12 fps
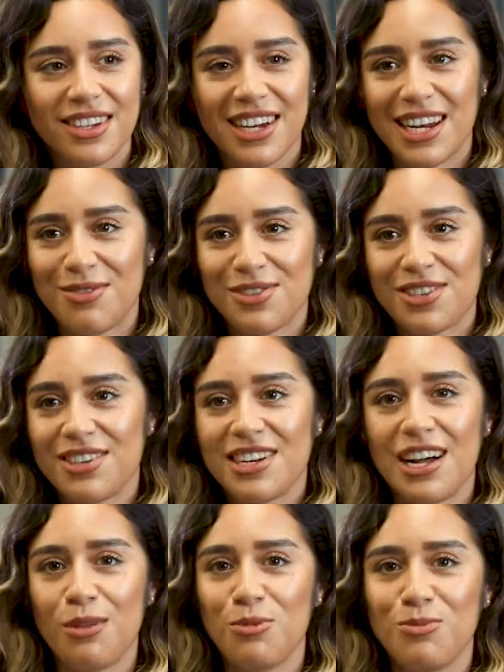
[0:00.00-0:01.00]
And I was on an
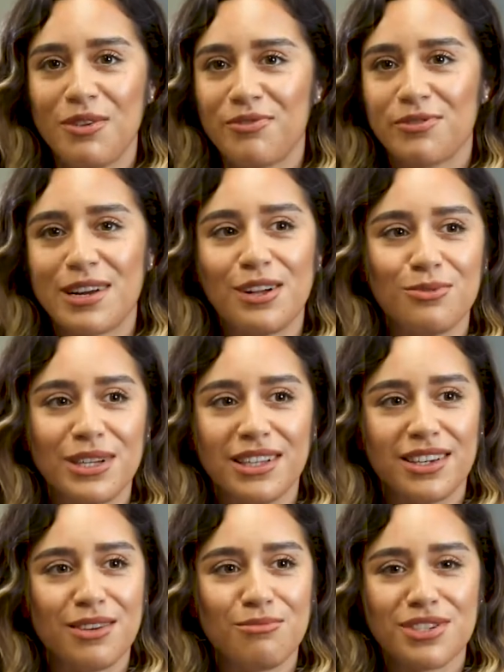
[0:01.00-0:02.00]
album with Pharrell
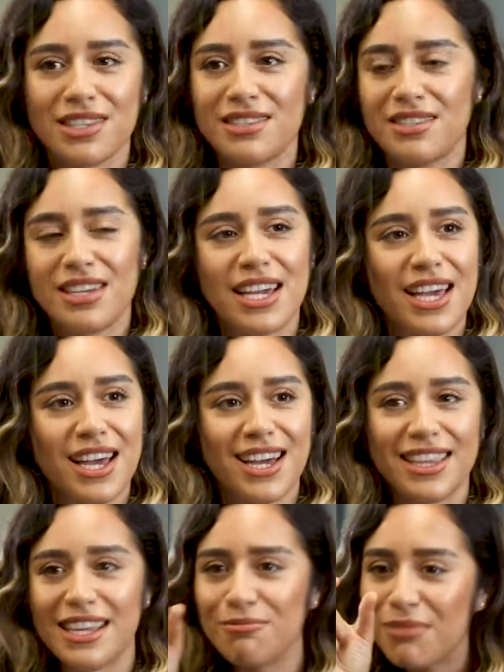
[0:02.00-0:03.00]
Williams and Sia.
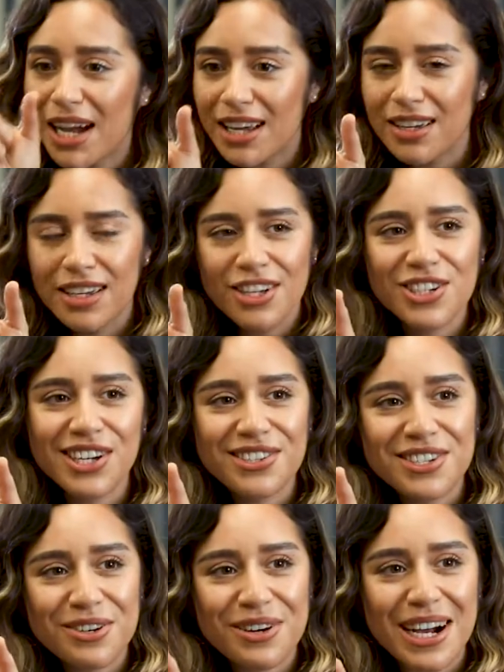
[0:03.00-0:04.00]
And then my
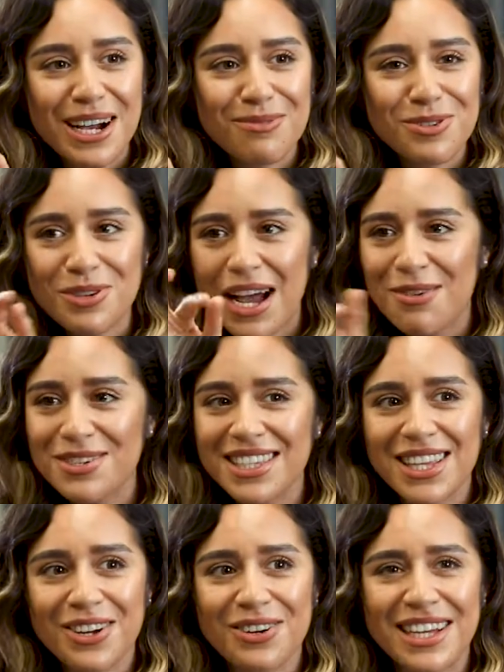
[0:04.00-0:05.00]
Chelcee Grimes, I was in
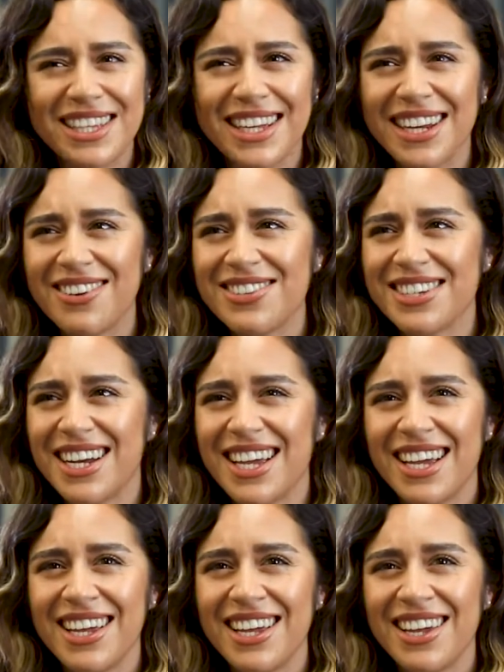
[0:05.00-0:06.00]
the credit, and I was like,
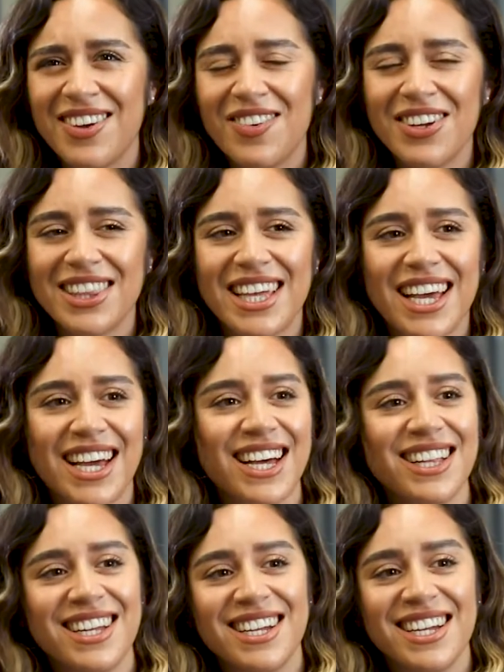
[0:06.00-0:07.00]
what the
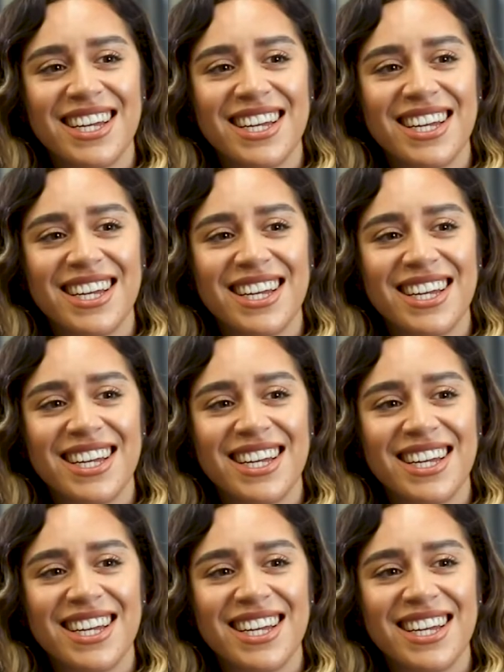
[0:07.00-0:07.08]
hell?